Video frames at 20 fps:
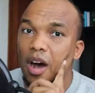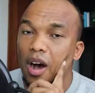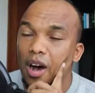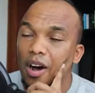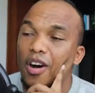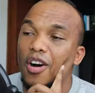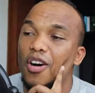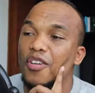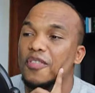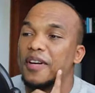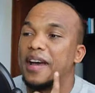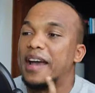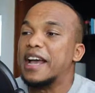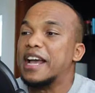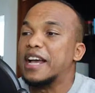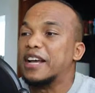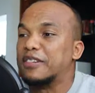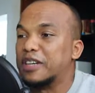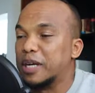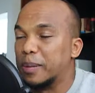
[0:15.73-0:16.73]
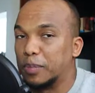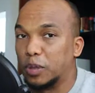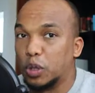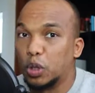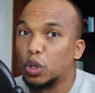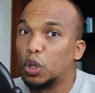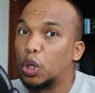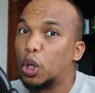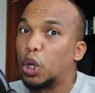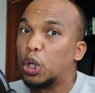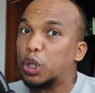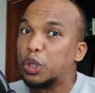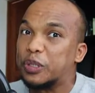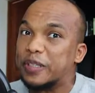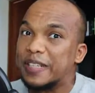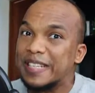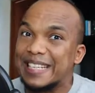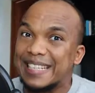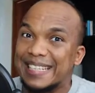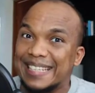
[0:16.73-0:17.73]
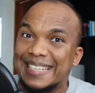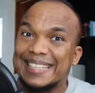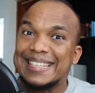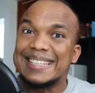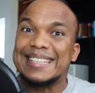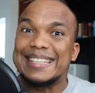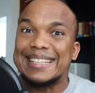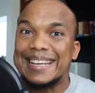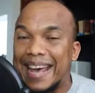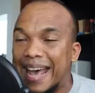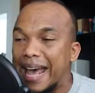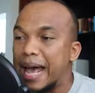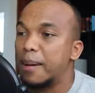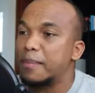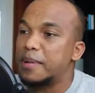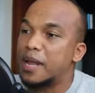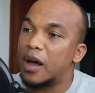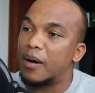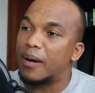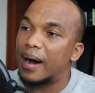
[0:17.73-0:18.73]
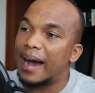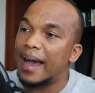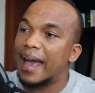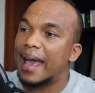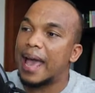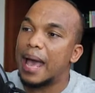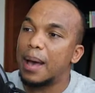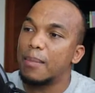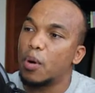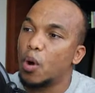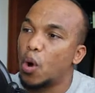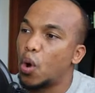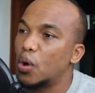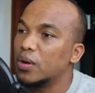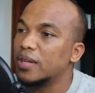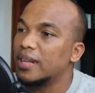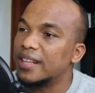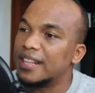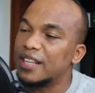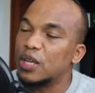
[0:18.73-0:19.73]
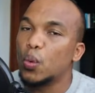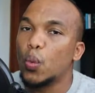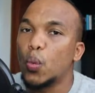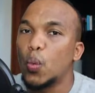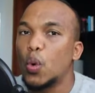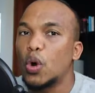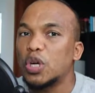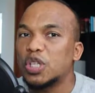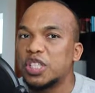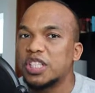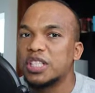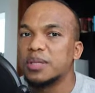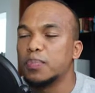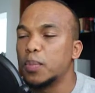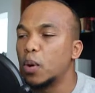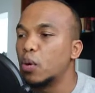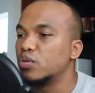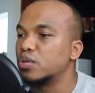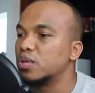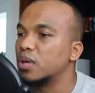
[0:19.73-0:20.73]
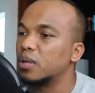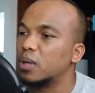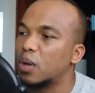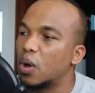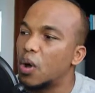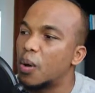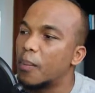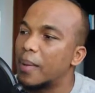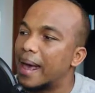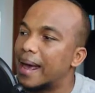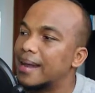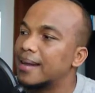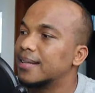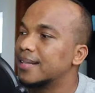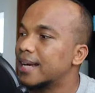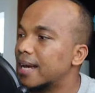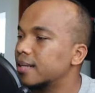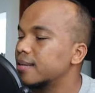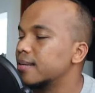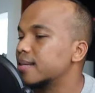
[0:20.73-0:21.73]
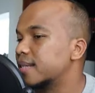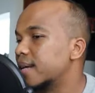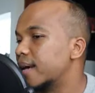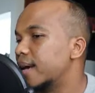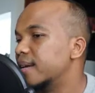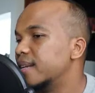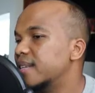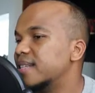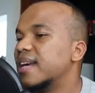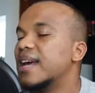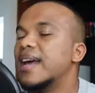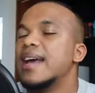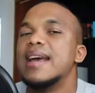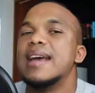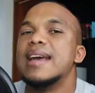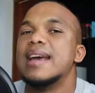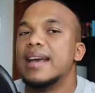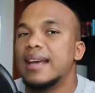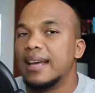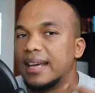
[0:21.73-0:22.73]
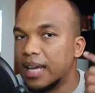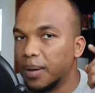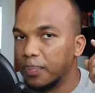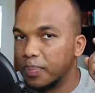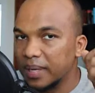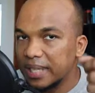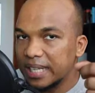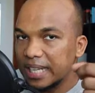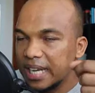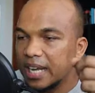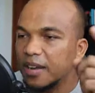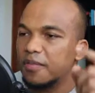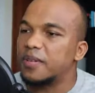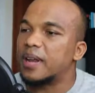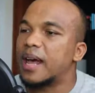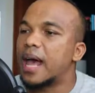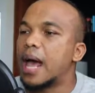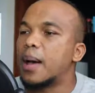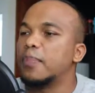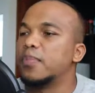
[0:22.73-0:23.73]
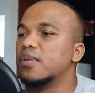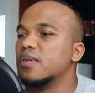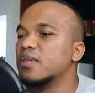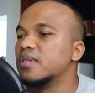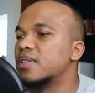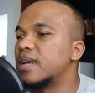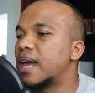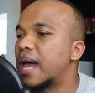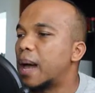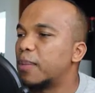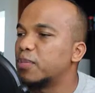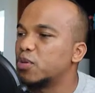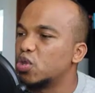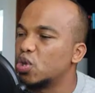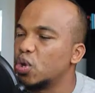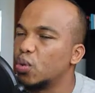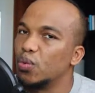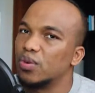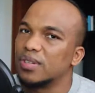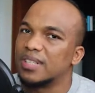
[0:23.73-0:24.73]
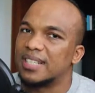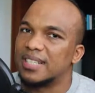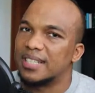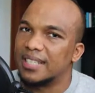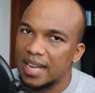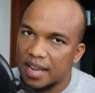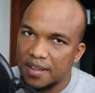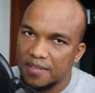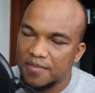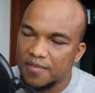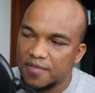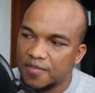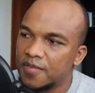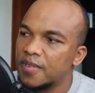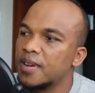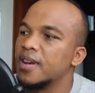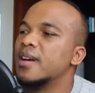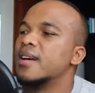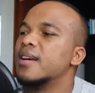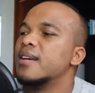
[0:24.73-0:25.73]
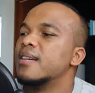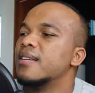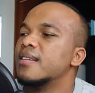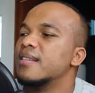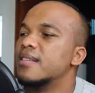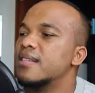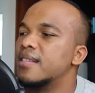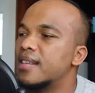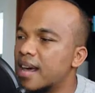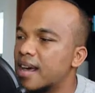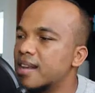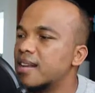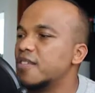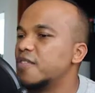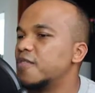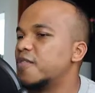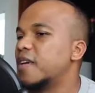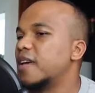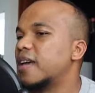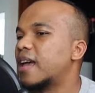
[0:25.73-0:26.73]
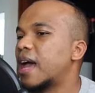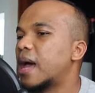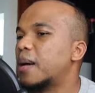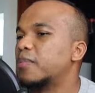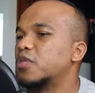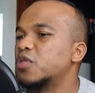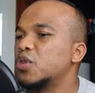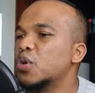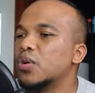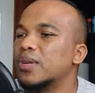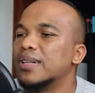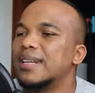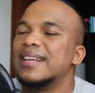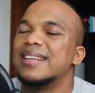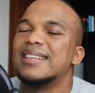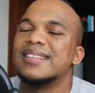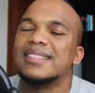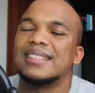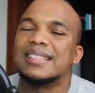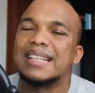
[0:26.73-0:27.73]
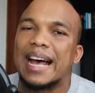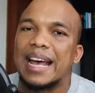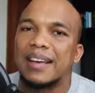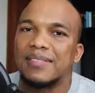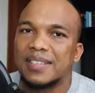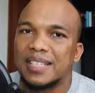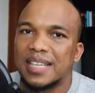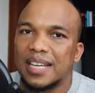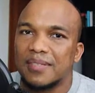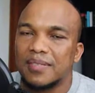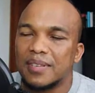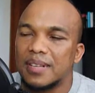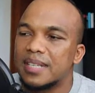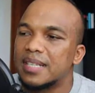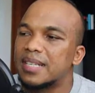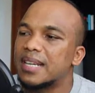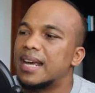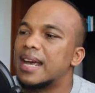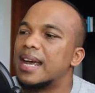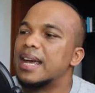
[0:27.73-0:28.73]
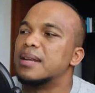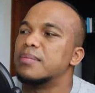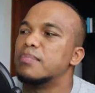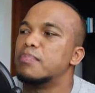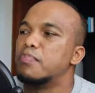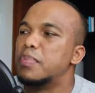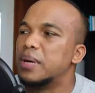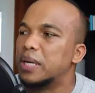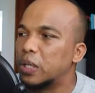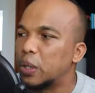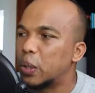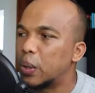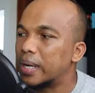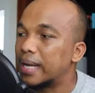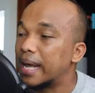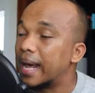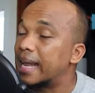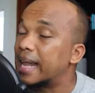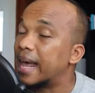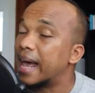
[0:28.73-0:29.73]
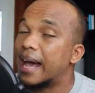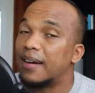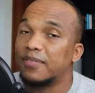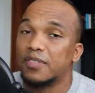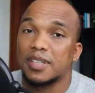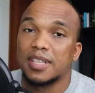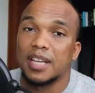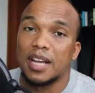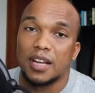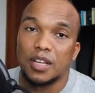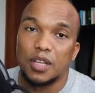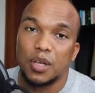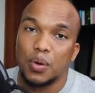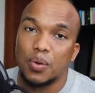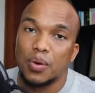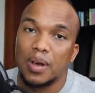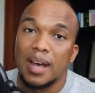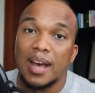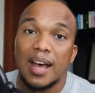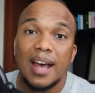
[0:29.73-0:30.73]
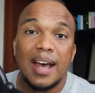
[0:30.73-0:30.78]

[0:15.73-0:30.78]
of a cryptocurrency scam. Now, I am on the WashingtonPost.com, and the title says, he believed Apple's App Store was safe. Then a fake app stole his life savings in Bitcoin. And I have to tell you,